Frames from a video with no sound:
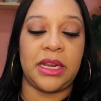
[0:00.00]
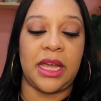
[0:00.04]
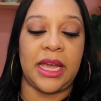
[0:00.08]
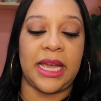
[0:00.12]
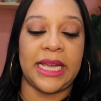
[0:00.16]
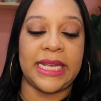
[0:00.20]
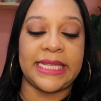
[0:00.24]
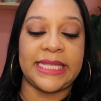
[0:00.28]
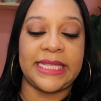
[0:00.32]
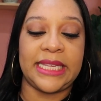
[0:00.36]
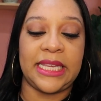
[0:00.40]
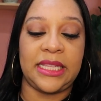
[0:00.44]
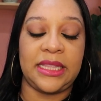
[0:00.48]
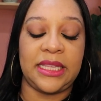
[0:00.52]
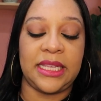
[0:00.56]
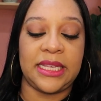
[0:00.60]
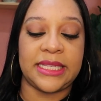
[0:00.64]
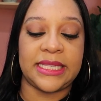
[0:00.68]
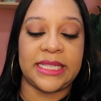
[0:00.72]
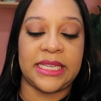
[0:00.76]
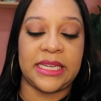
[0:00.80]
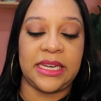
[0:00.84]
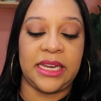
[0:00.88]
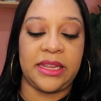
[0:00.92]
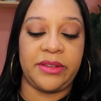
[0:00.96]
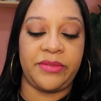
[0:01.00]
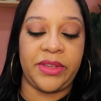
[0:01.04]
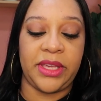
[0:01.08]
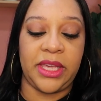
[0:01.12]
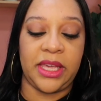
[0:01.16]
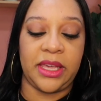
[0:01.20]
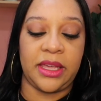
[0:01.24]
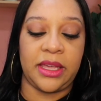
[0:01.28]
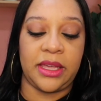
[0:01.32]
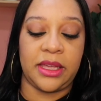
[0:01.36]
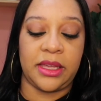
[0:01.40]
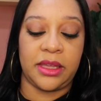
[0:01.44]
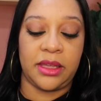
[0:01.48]
I seen this
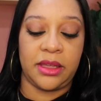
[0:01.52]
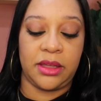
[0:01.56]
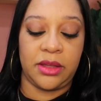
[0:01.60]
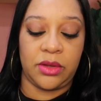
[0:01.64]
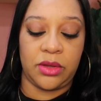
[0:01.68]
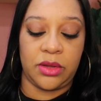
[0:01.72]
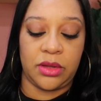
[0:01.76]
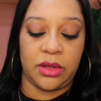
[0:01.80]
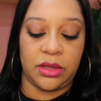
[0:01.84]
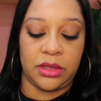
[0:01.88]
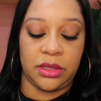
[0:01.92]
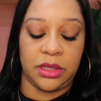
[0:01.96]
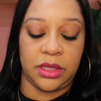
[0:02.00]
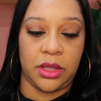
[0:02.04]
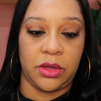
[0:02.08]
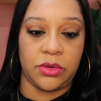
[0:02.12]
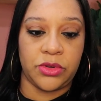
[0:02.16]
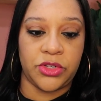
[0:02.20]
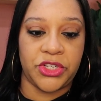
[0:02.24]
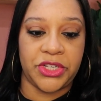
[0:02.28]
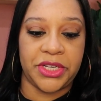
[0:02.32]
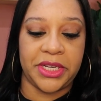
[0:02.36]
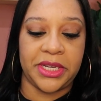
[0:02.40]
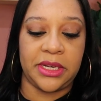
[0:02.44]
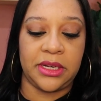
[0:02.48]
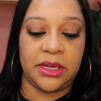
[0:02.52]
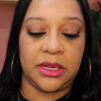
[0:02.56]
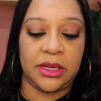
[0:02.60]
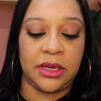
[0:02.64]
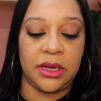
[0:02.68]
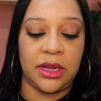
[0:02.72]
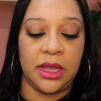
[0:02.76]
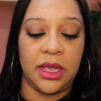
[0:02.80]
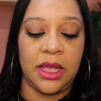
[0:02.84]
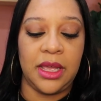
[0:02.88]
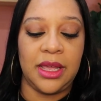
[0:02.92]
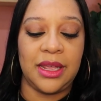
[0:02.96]
Nivea lotion